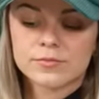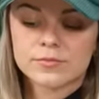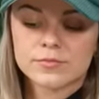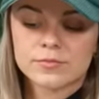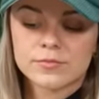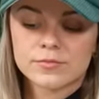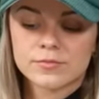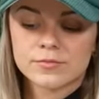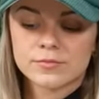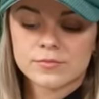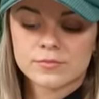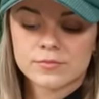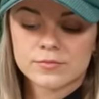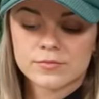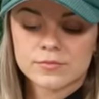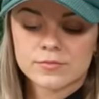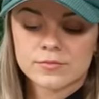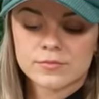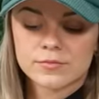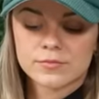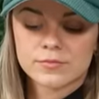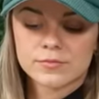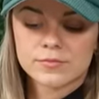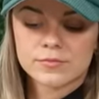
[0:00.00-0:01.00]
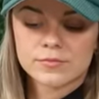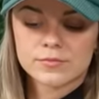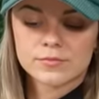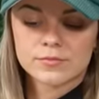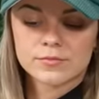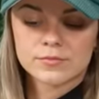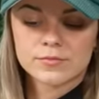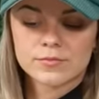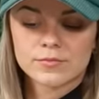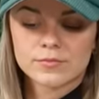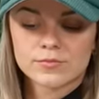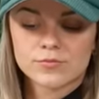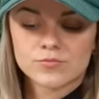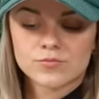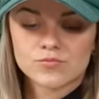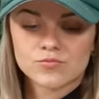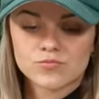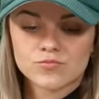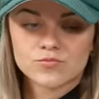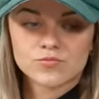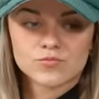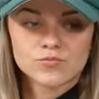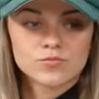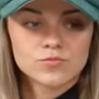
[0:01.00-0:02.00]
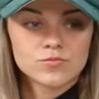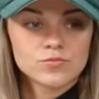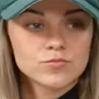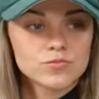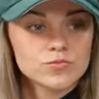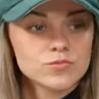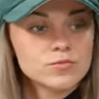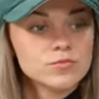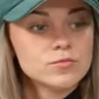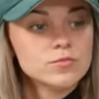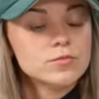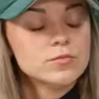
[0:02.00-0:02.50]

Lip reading: [no speech]